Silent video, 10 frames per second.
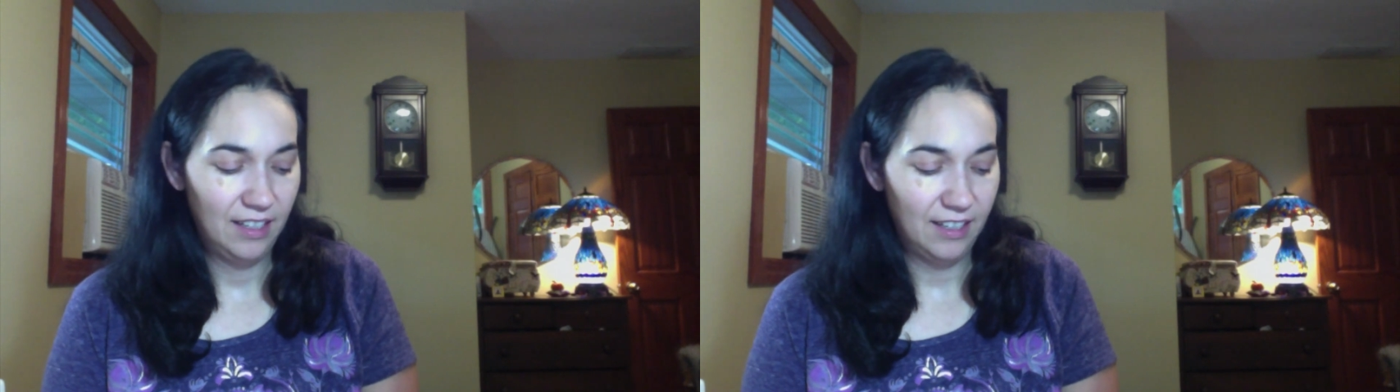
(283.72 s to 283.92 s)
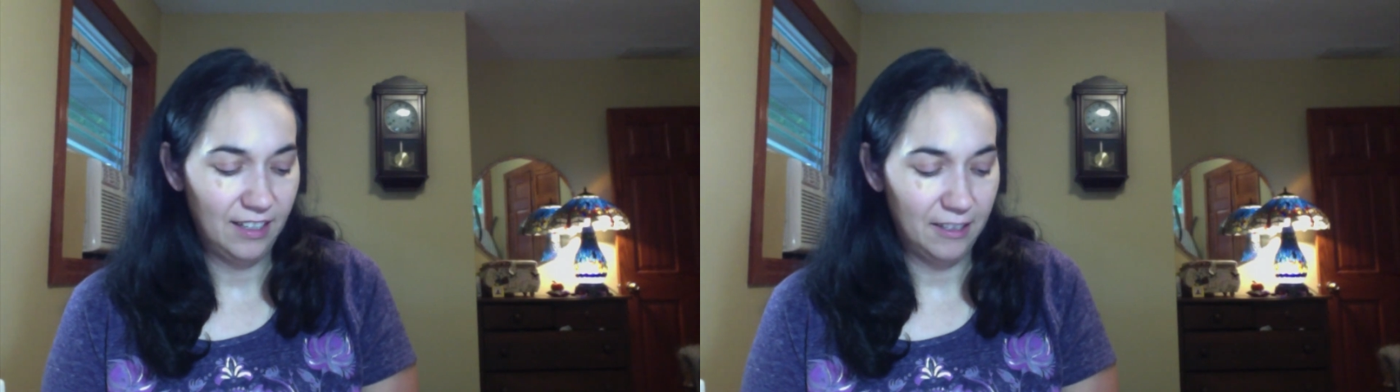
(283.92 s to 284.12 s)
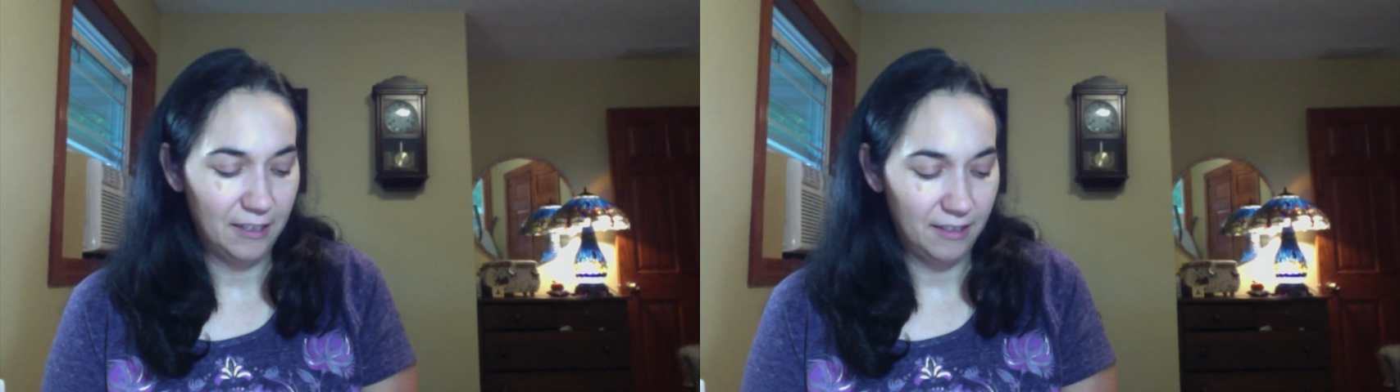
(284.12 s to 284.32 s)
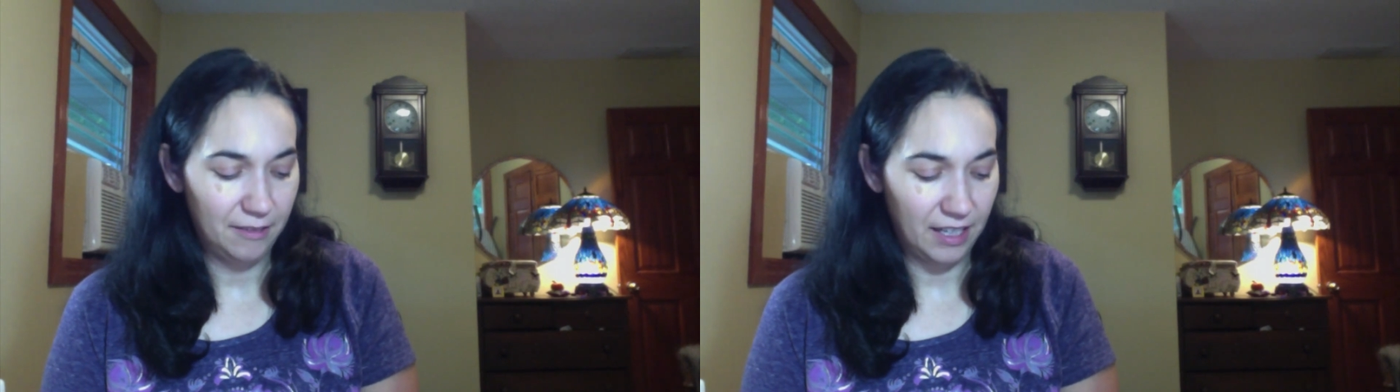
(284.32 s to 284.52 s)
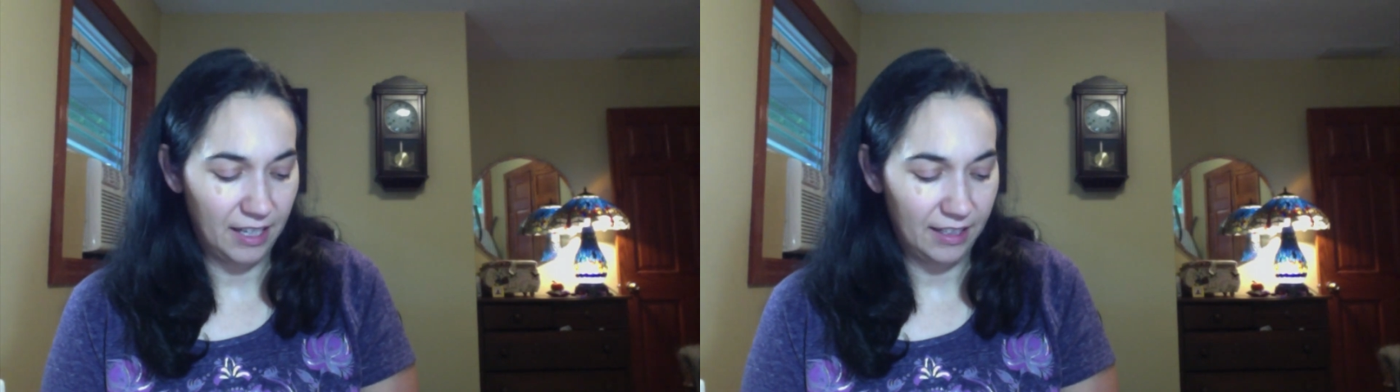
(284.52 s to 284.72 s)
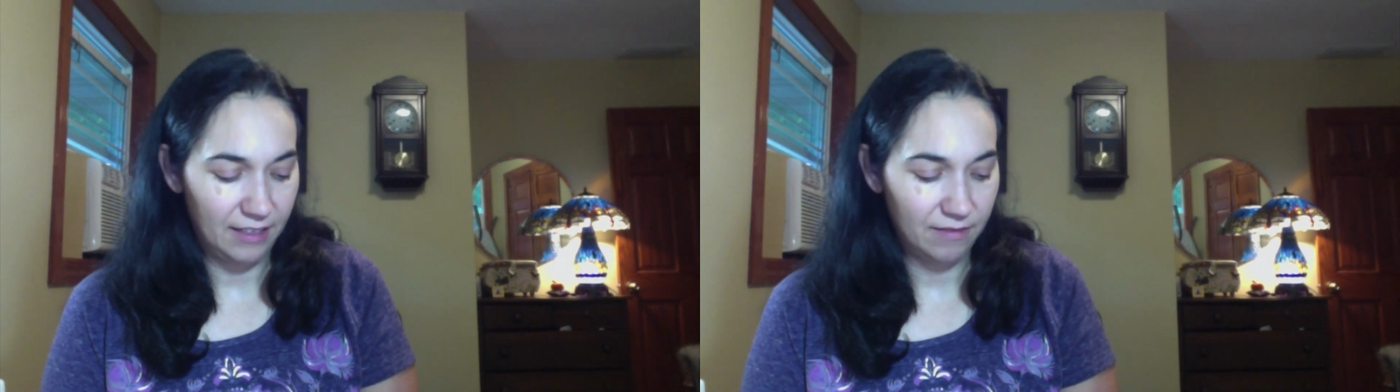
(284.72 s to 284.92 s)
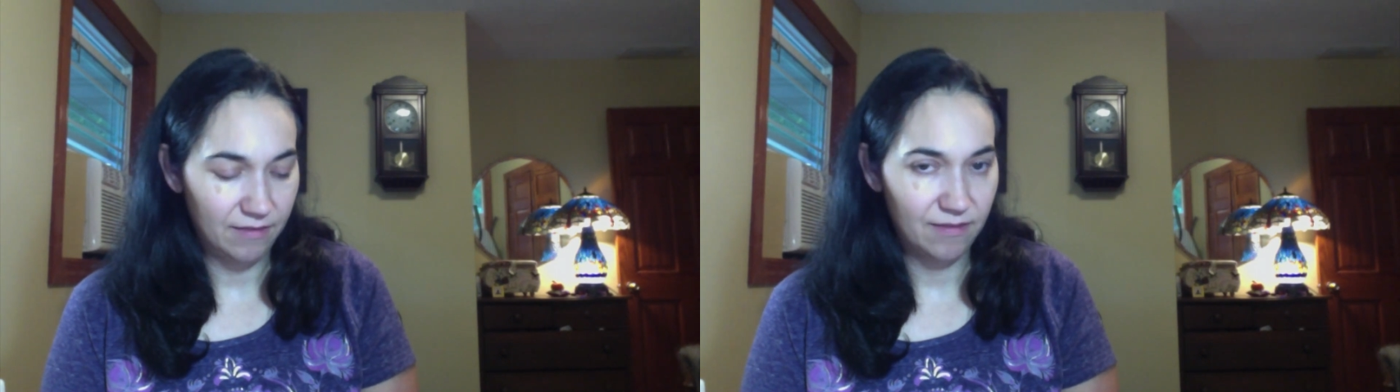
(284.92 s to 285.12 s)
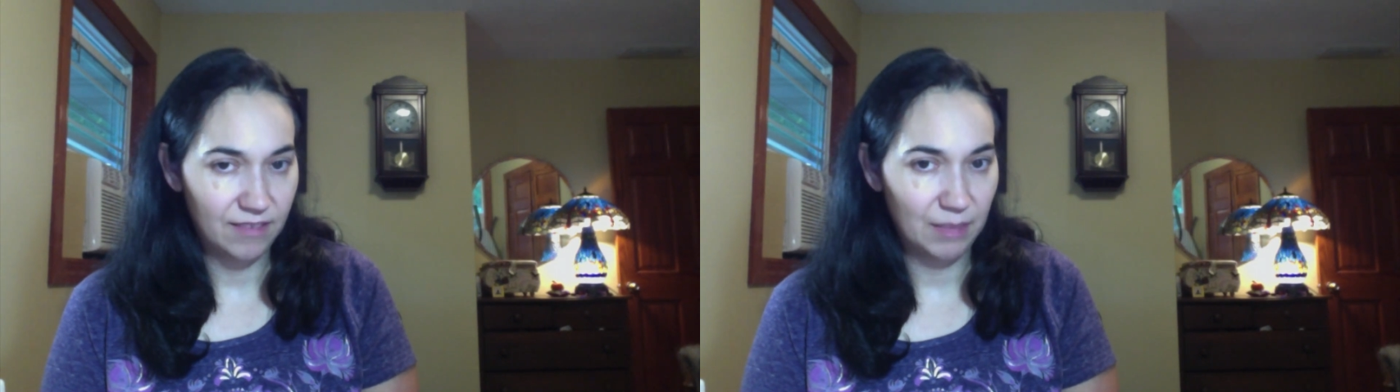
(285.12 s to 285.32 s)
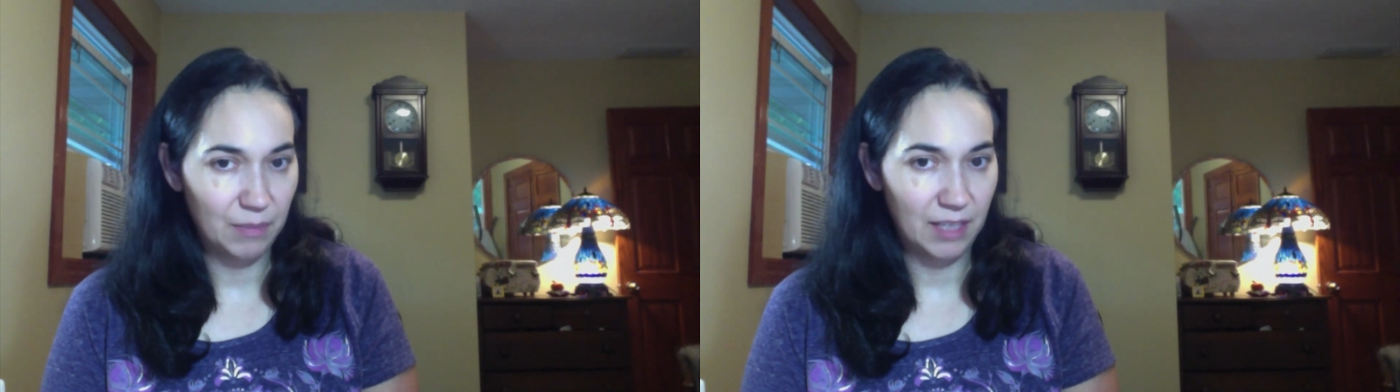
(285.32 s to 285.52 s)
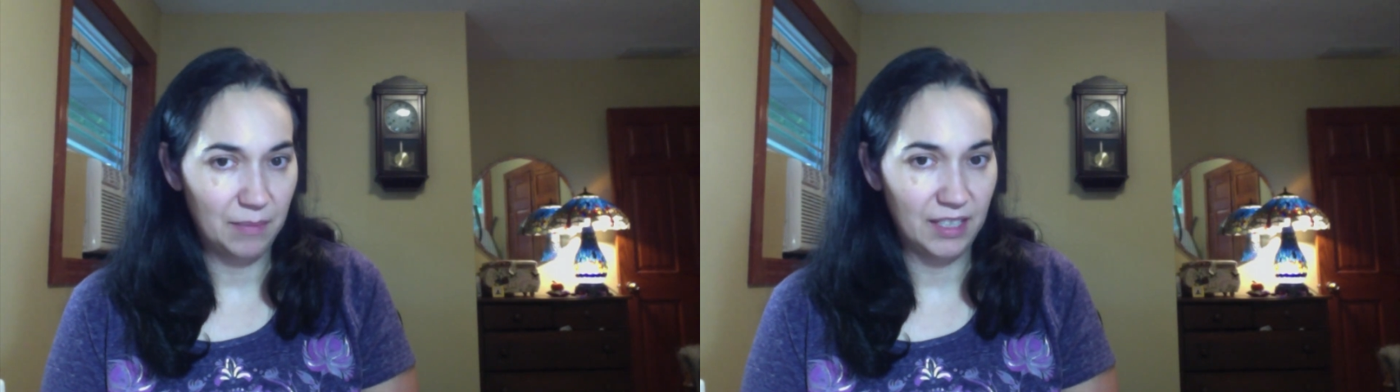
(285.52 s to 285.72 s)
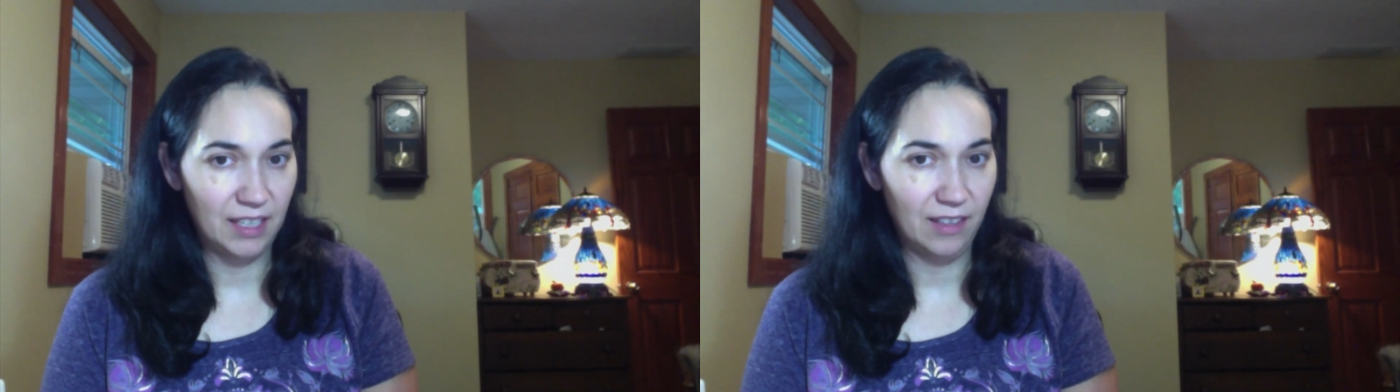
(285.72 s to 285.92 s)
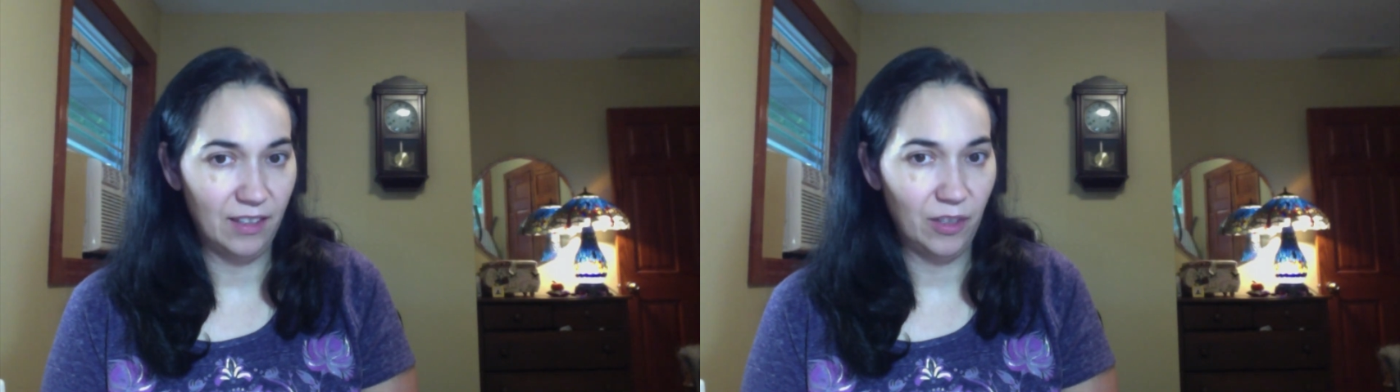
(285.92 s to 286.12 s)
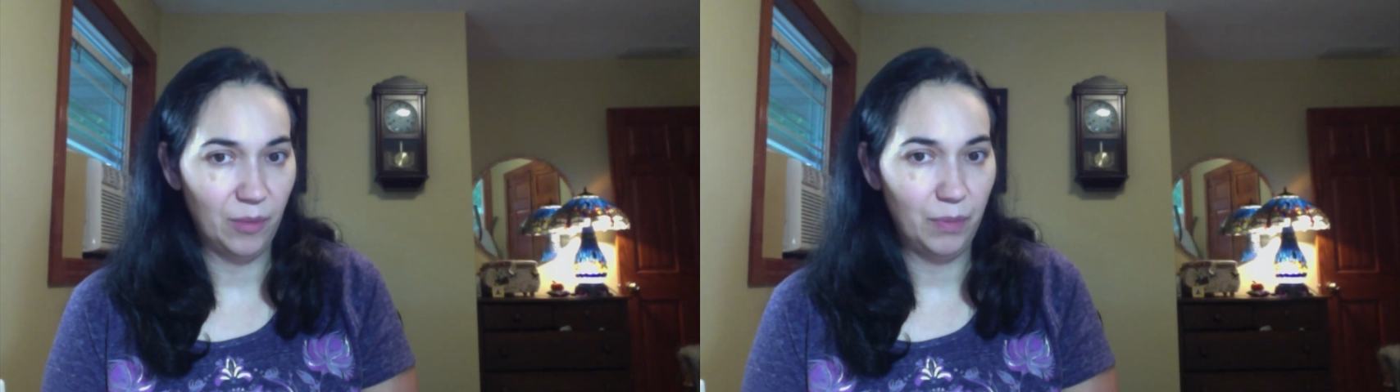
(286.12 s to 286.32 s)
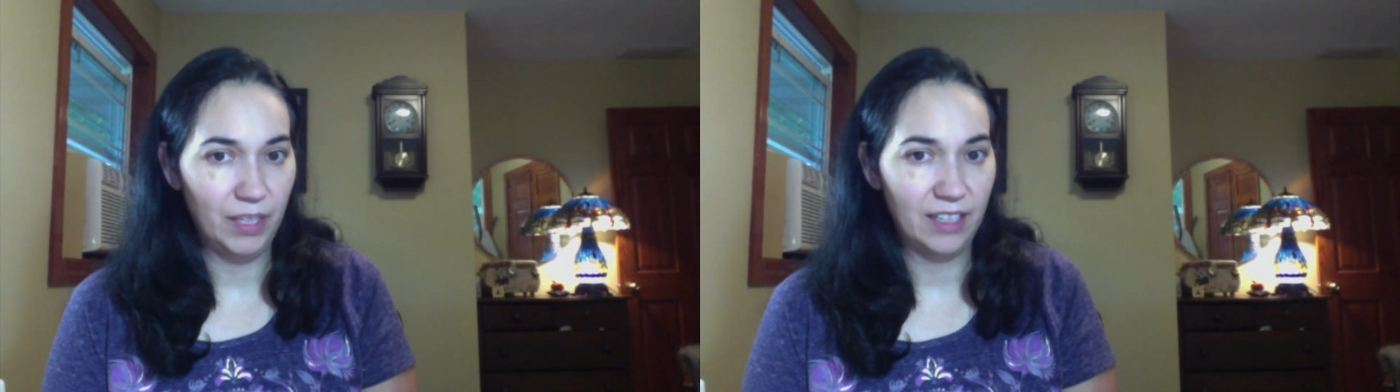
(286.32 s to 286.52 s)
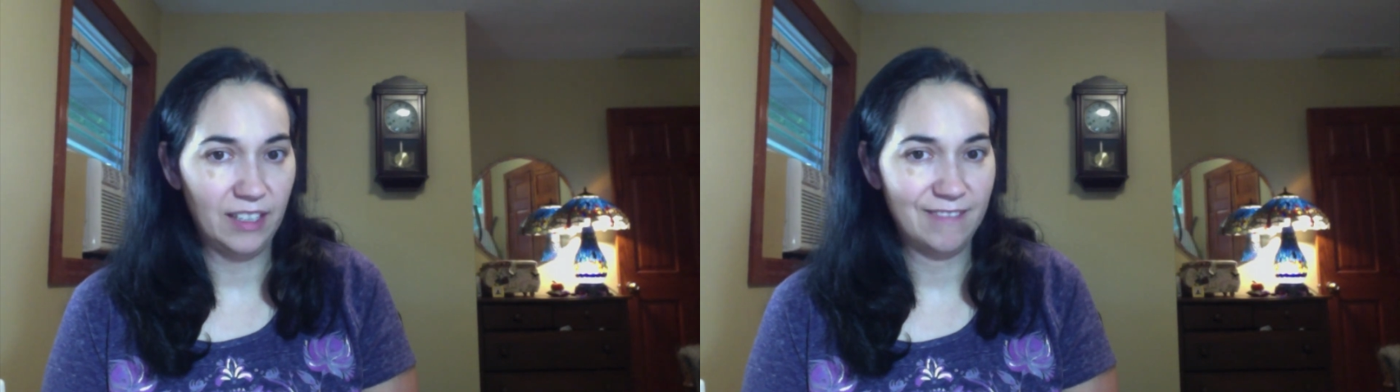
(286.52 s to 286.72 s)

I sometimes get a little bit